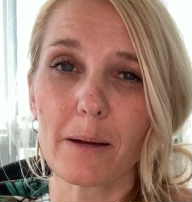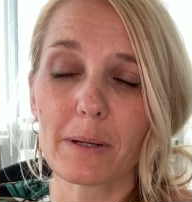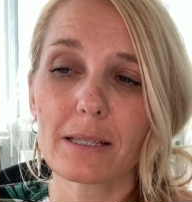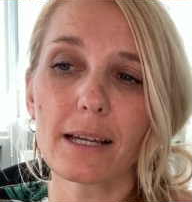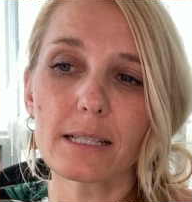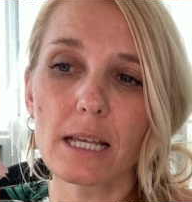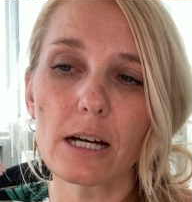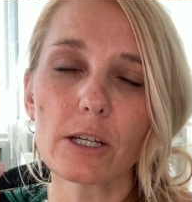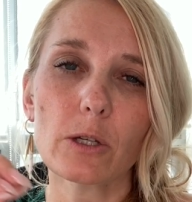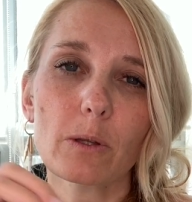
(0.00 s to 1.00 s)
Because I can
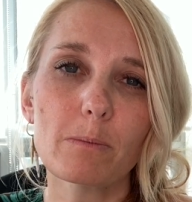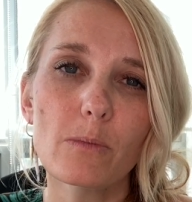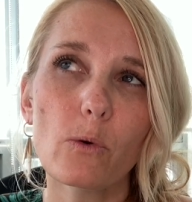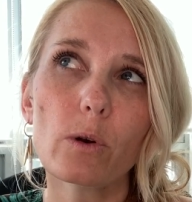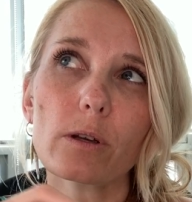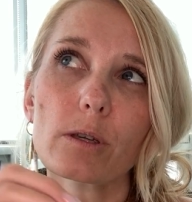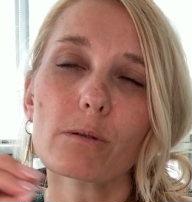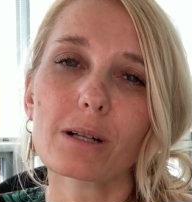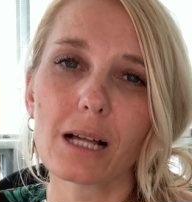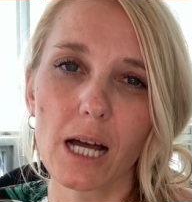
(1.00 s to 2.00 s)
tell you, the more you
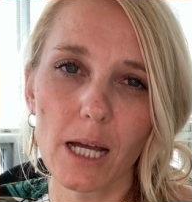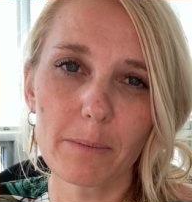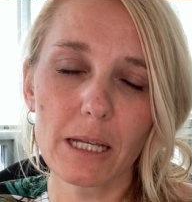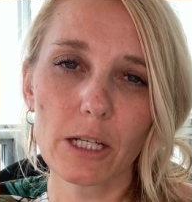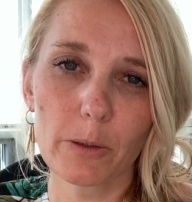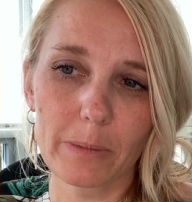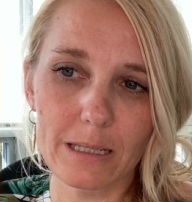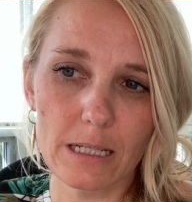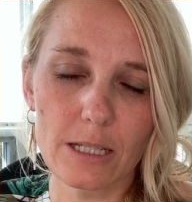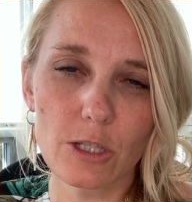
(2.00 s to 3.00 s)
climb in your
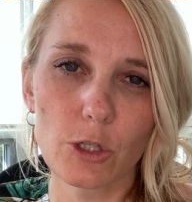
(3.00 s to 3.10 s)
business,